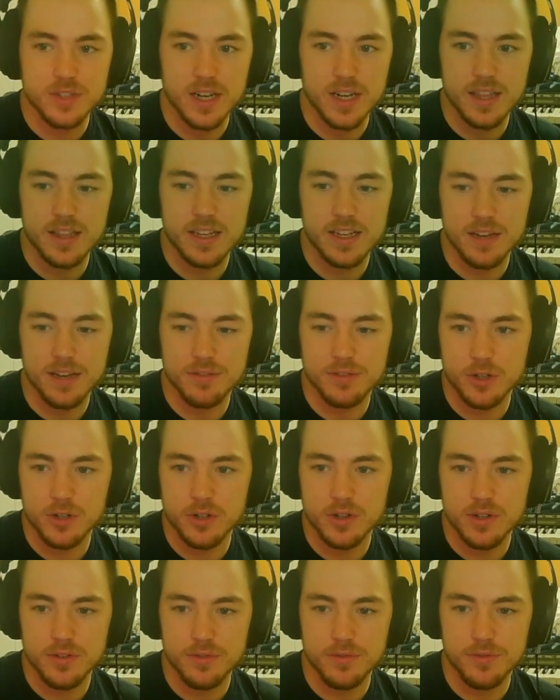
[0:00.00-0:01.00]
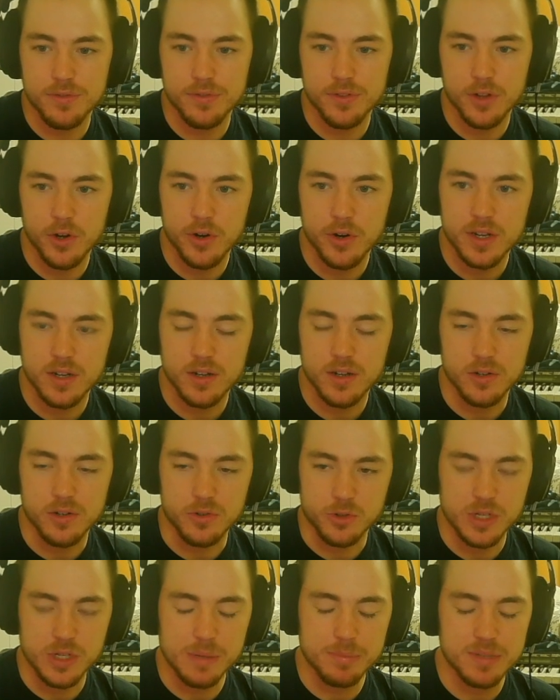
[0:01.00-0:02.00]
anything I've learned, Florida... Oh,
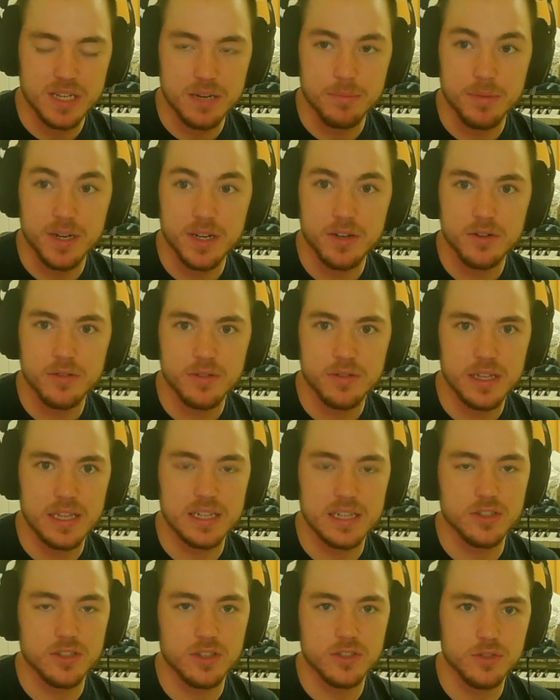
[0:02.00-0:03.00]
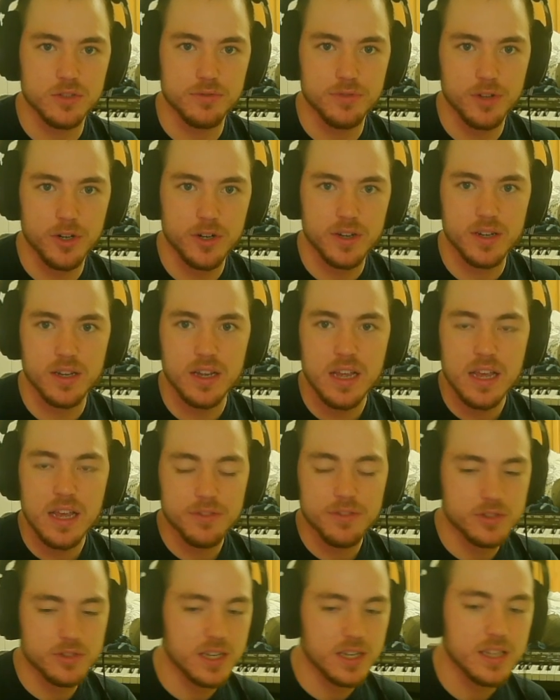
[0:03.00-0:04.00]
sheepshead minnow. Yeah, that's also Florida. If
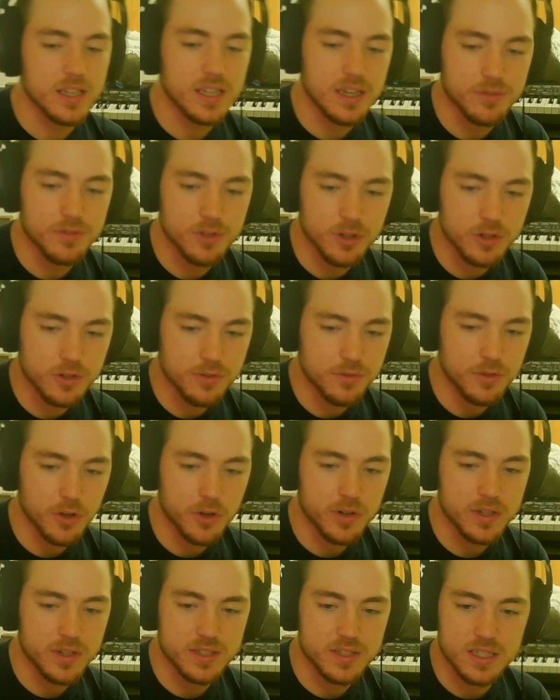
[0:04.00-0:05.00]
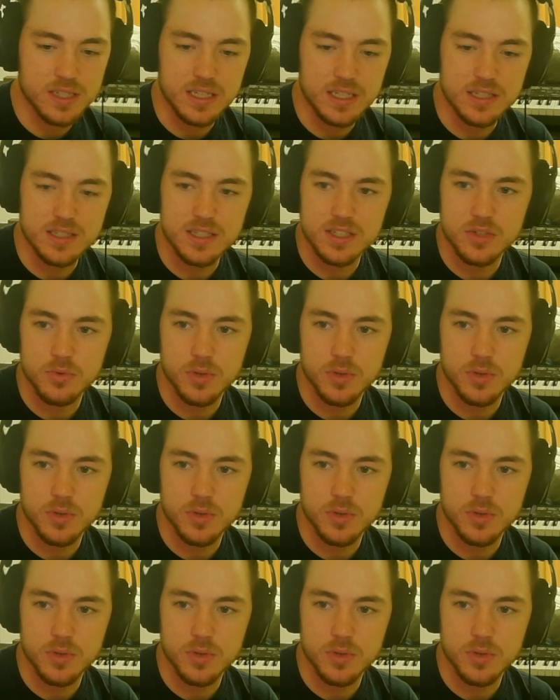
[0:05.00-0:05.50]
there's anything I've learned, Florida is the easiest